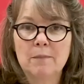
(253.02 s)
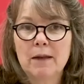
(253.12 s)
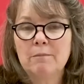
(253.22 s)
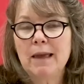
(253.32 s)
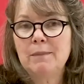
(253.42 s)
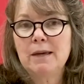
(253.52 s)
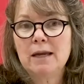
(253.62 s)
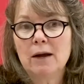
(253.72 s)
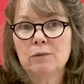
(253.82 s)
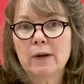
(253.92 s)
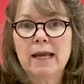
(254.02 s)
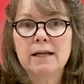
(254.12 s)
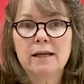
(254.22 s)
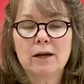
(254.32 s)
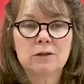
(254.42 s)
maybe a
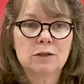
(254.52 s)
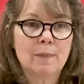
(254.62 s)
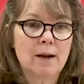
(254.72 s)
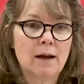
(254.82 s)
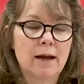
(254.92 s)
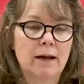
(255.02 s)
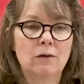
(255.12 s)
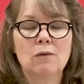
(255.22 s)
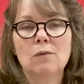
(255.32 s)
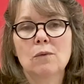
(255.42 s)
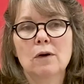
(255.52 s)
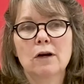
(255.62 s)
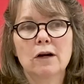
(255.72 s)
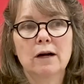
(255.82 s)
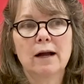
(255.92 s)
radio spot
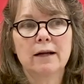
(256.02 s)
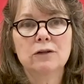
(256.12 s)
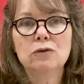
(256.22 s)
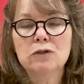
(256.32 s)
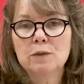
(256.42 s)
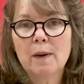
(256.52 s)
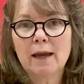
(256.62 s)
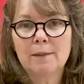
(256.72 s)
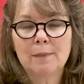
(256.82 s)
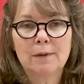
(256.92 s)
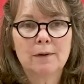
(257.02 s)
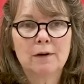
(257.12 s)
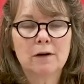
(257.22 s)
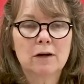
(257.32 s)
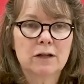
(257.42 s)
or a
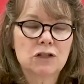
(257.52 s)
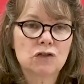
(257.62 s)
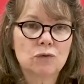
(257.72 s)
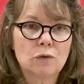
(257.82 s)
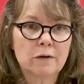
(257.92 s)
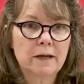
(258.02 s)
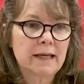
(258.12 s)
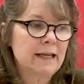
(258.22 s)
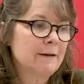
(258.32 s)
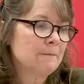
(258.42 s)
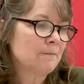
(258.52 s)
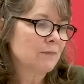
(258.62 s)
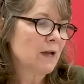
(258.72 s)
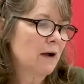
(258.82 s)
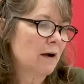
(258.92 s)
newspaper story,
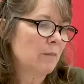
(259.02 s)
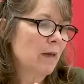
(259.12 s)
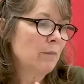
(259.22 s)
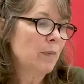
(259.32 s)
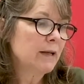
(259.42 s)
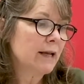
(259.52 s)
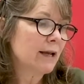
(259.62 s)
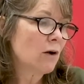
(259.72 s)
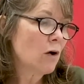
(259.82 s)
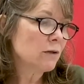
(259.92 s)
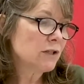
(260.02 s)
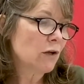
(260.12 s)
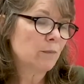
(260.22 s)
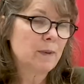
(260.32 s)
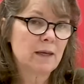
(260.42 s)
but it can also
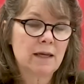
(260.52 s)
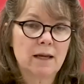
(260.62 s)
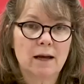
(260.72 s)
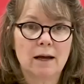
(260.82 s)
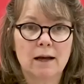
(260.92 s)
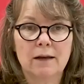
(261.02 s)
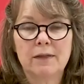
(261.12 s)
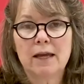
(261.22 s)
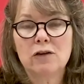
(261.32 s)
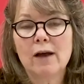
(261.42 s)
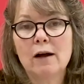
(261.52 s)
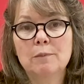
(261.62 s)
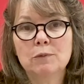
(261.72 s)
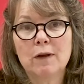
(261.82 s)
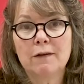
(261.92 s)
be that you
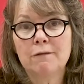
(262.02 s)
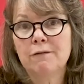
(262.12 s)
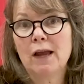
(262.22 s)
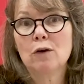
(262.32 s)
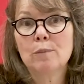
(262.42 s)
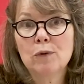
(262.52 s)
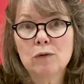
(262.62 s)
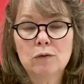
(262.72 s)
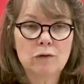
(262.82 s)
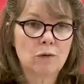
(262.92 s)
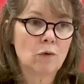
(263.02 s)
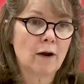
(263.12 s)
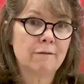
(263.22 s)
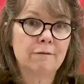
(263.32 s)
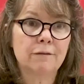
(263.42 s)
helped with a fair booth or
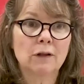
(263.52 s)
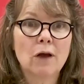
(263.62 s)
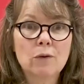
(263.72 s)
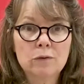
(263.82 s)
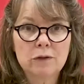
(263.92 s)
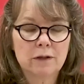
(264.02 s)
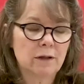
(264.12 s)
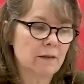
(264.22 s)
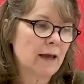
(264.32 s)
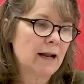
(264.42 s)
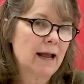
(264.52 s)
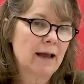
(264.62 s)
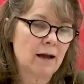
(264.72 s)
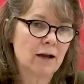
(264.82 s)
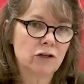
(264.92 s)
a float that
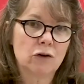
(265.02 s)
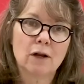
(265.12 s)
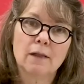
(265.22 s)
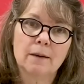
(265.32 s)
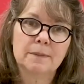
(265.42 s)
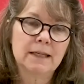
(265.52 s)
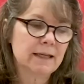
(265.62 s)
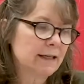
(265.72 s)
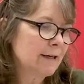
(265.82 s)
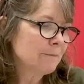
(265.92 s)
your club did.